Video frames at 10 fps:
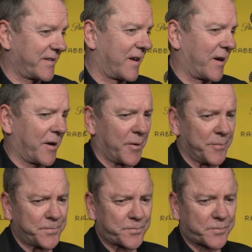
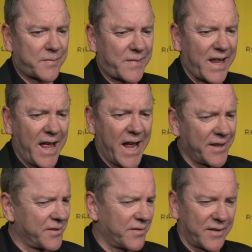Um,
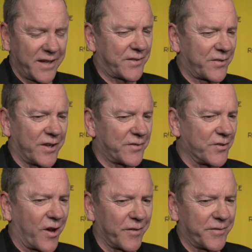and it's it's
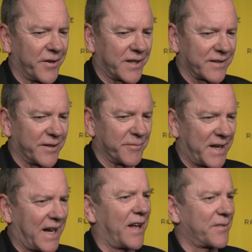not a very clear
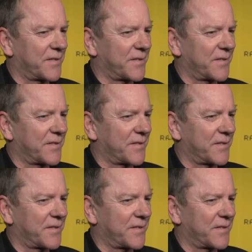path,